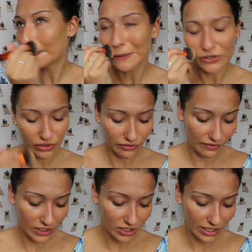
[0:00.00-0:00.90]
not sure if
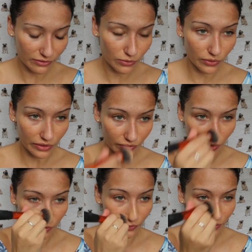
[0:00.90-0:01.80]
I've actually ever worn it for
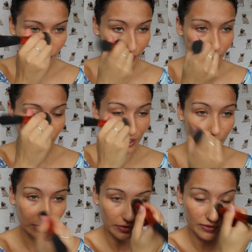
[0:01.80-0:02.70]
15 whole
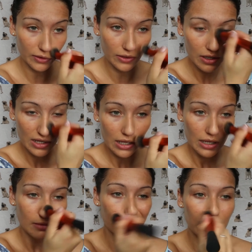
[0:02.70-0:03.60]
hours before.
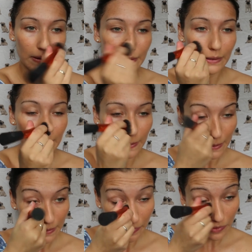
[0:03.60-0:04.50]
I mean,
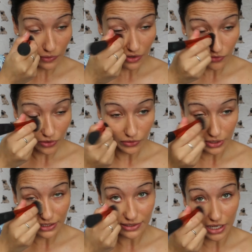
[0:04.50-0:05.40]
as you know, I've got an
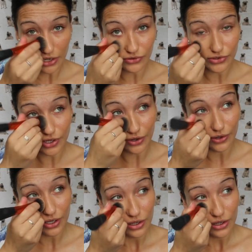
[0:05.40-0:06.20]
oily skin, so